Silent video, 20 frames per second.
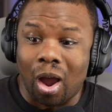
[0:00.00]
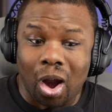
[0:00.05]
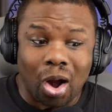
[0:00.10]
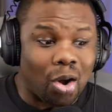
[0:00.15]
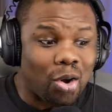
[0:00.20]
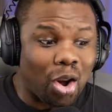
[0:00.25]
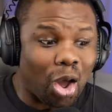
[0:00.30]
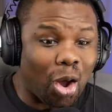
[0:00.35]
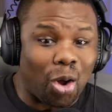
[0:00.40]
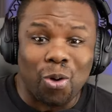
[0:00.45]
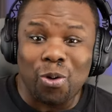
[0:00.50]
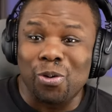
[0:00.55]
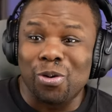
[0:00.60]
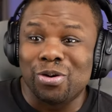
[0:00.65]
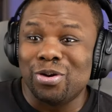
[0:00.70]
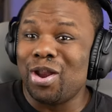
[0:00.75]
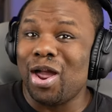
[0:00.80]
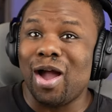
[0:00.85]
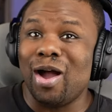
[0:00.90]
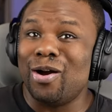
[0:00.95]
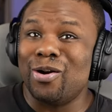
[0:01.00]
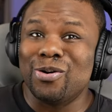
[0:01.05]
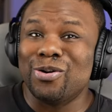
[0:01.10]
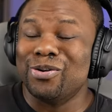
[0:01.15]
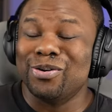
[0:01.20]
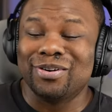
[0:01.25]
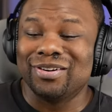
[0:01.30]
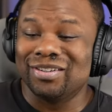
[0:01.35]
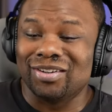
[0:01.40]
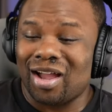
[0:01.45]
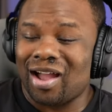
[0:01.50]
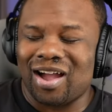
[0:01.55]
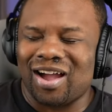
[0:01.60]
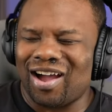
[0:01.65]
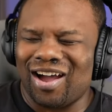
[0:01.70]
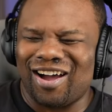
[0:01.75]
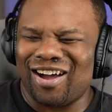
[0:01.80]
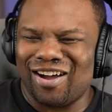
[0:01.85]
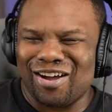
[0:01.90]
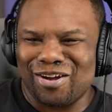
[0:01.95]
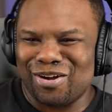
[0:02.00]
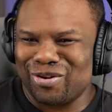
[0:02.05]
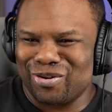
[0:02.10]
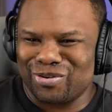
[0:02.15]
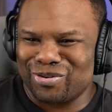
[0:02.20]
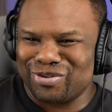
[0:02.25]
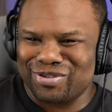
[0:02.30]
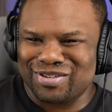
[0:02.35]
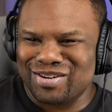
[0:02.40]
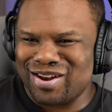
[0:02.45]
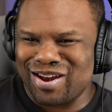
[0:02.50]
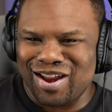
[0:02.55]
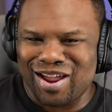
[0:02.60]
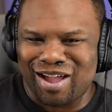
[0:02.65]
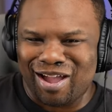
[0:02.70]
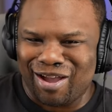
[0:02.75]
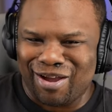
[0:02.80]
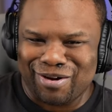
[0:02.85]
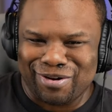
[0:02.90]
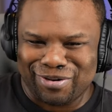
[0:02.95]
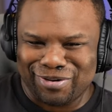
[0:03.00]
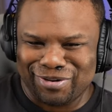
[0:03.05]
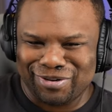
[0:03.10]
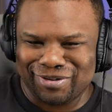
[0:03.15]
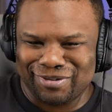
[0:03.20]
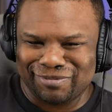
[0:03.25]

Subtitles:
No, no. Oh, no.